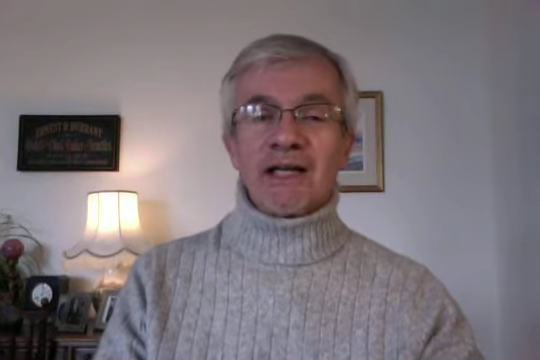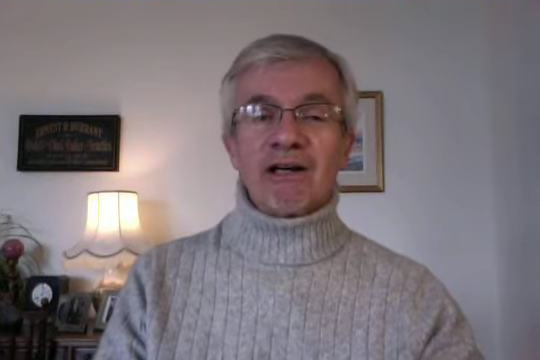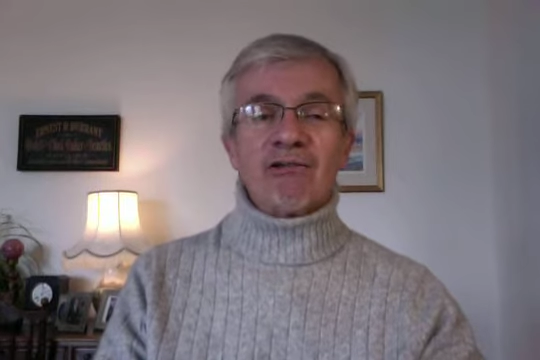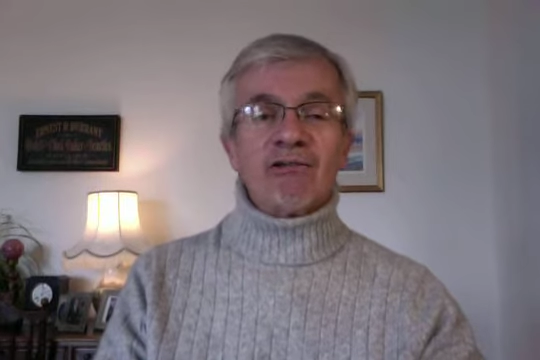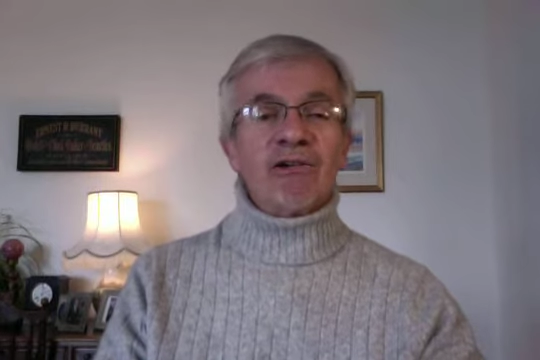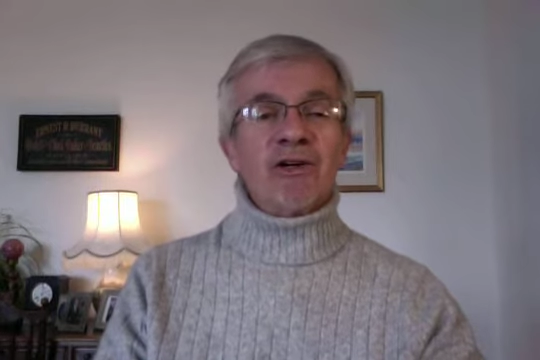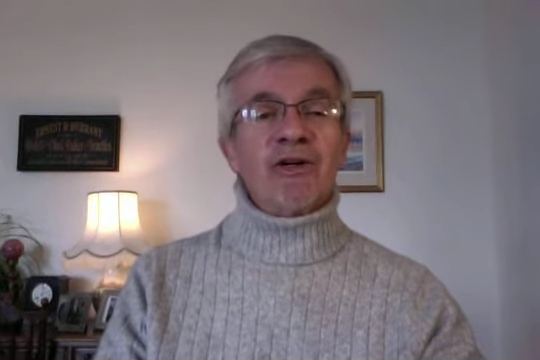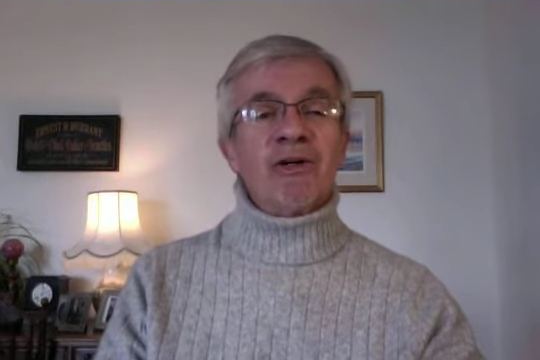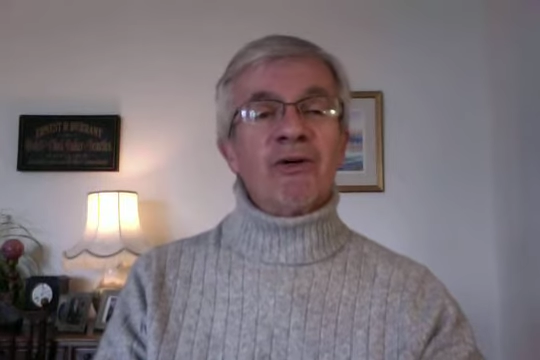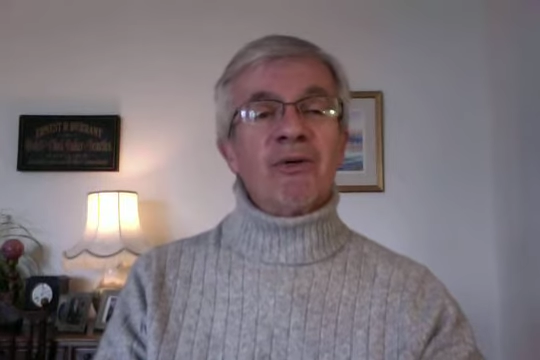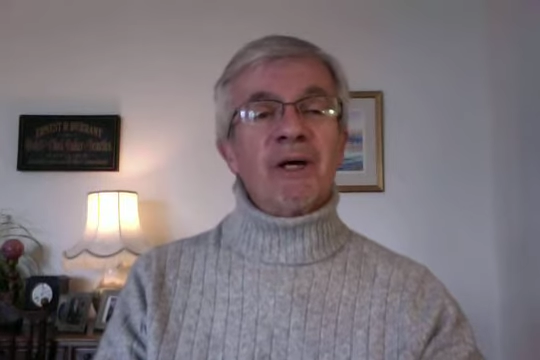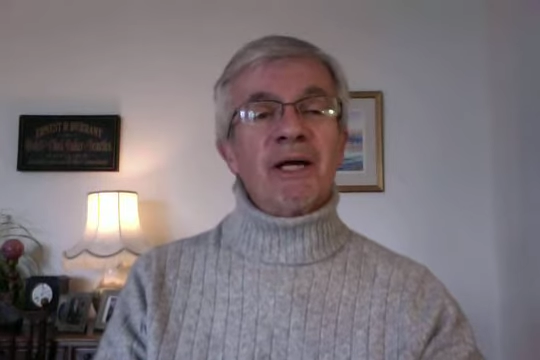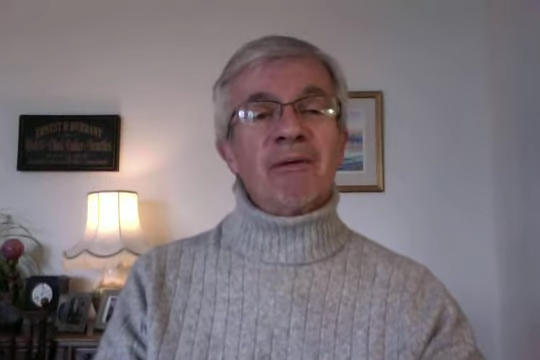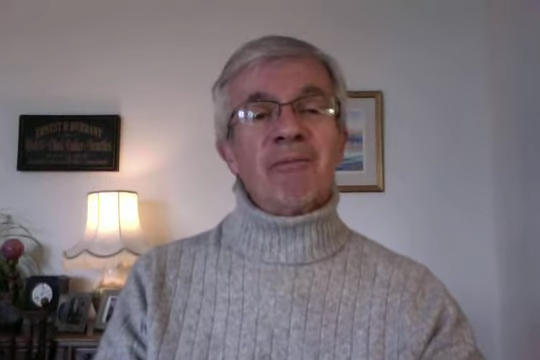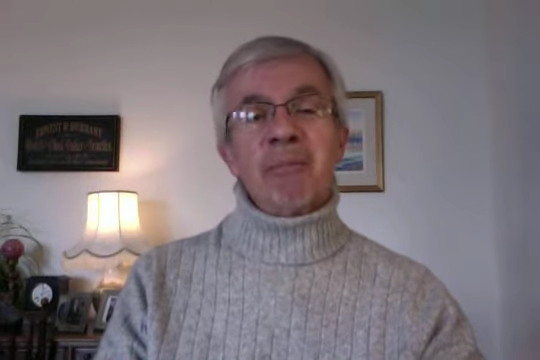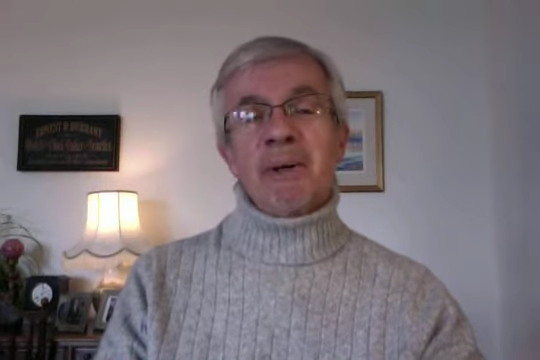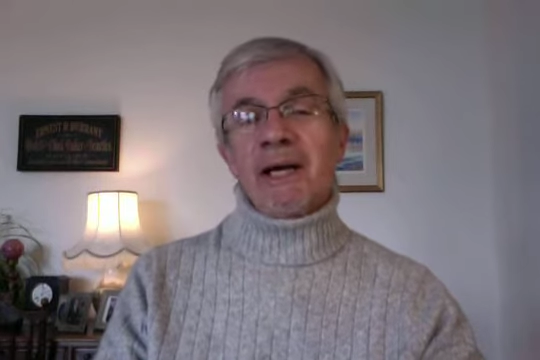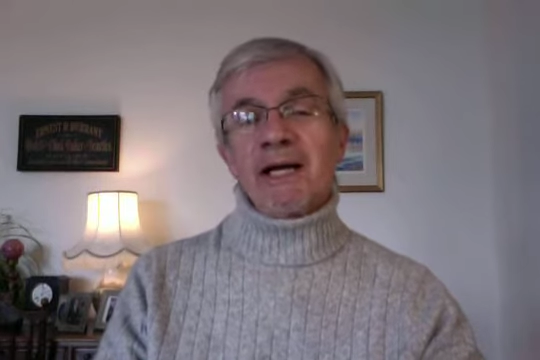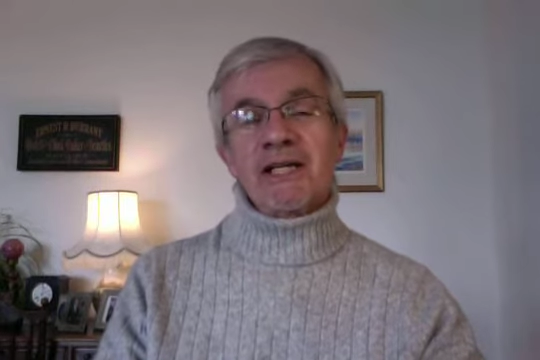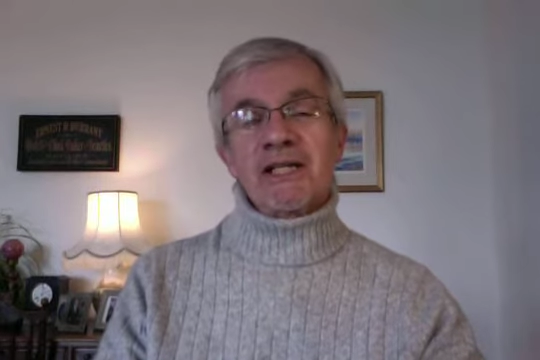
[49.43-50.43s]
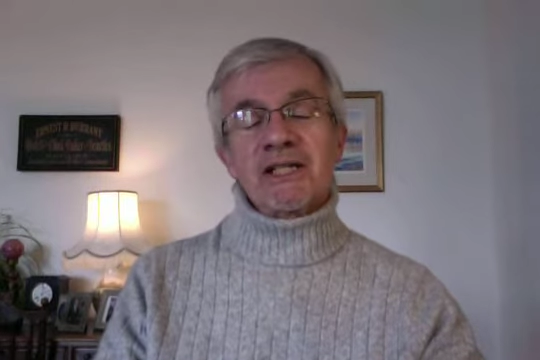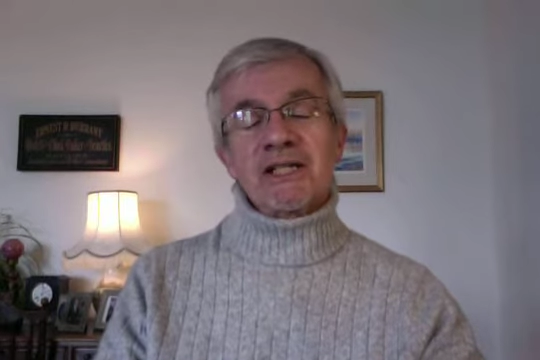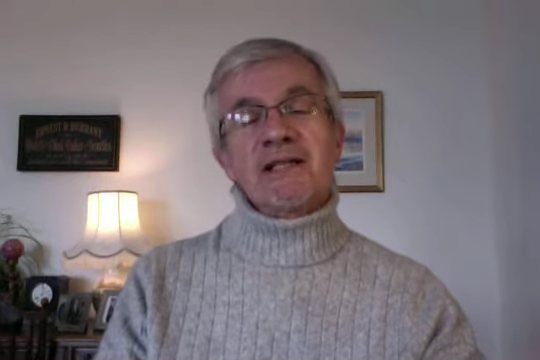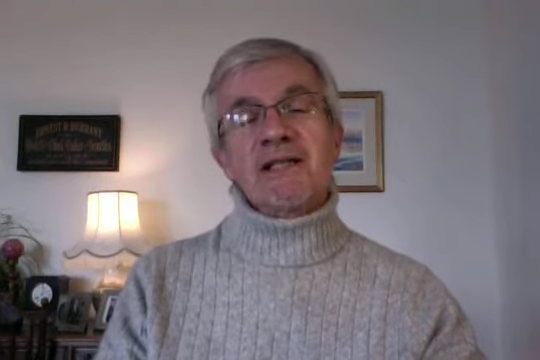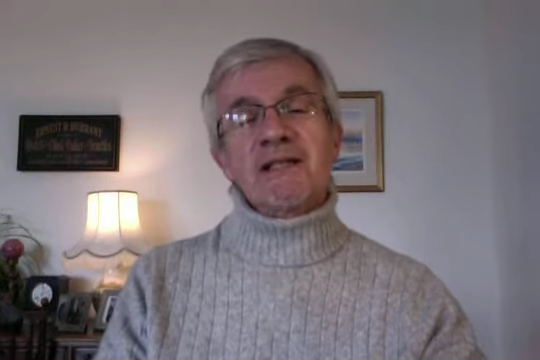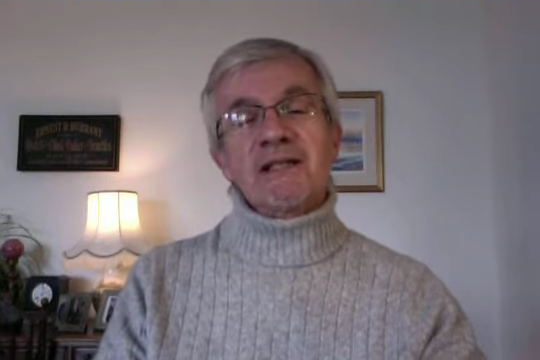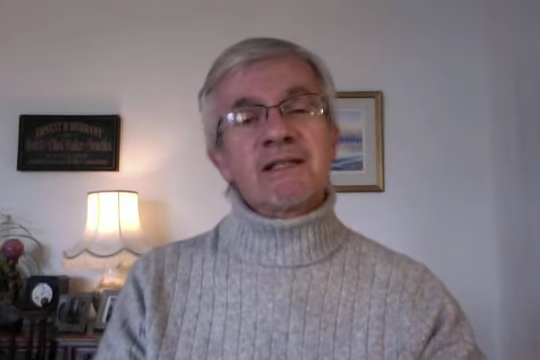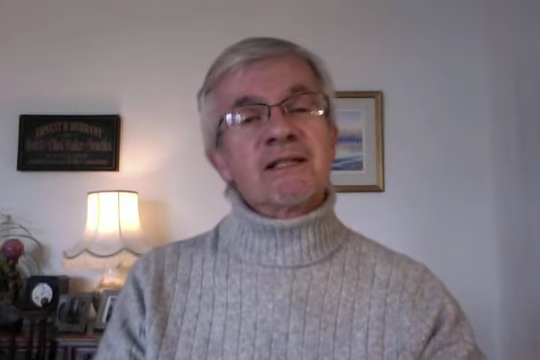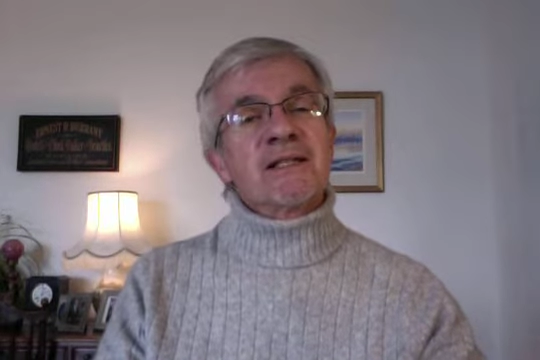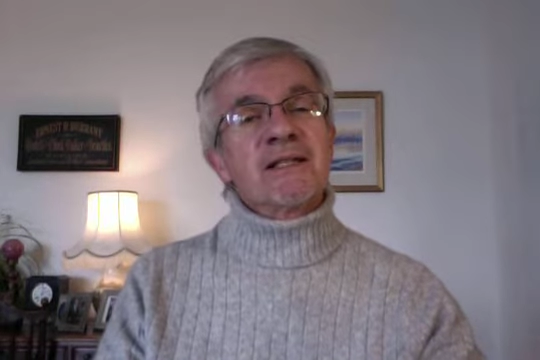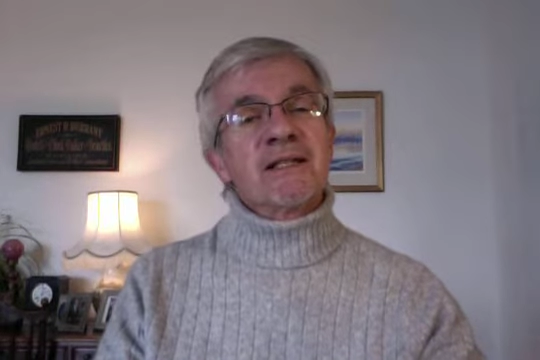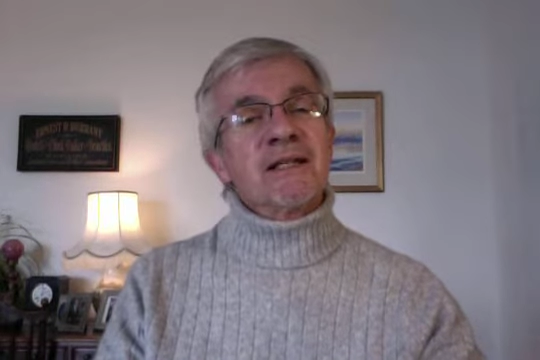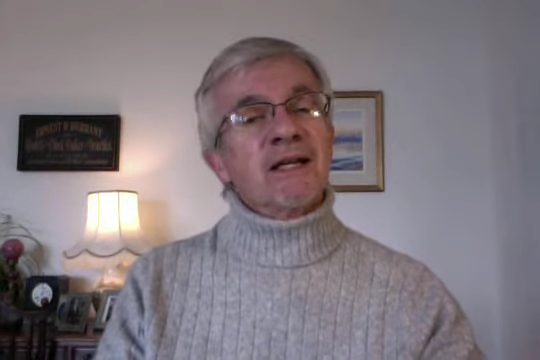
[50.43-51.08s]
grew impatient